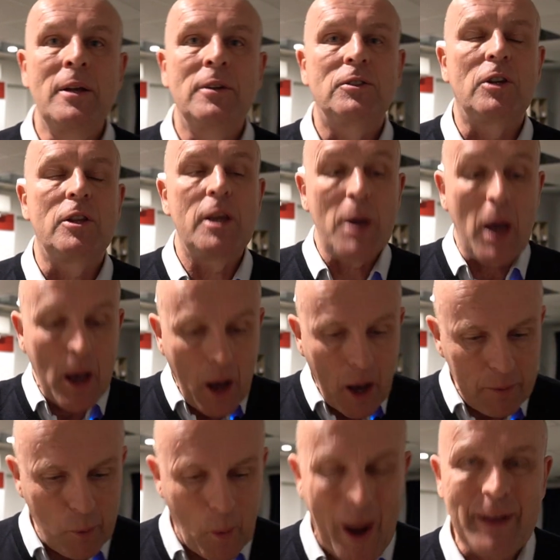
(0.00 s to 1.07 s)
So the
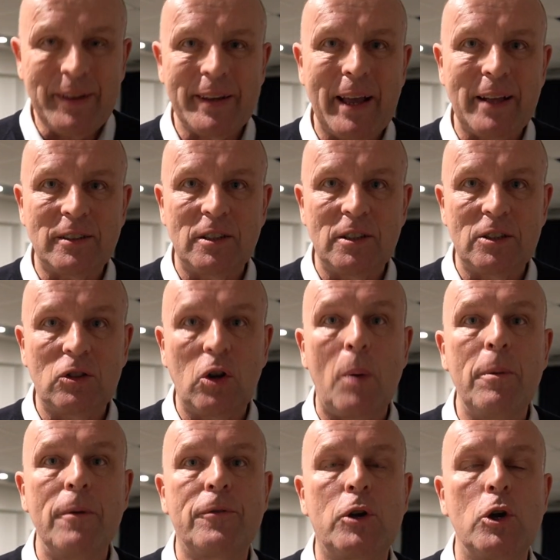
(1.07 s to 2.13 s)
way to get to the
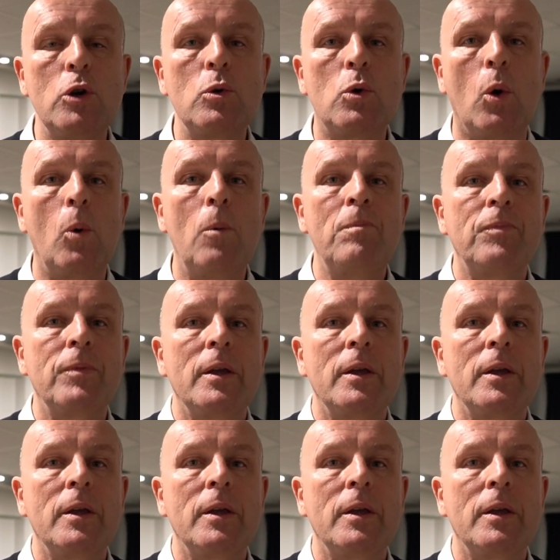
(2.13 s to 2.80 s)
top of Google